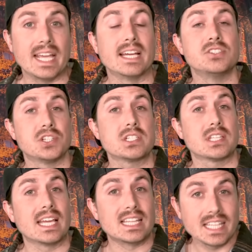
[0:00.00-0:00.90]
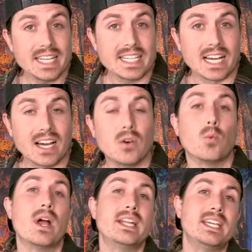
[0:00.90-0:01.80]
And just like Lydia,
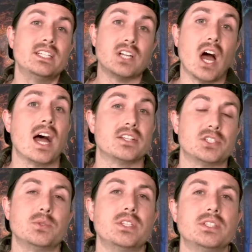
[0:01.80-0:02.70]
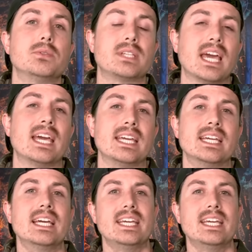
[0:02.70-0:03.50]
when he got to the UK,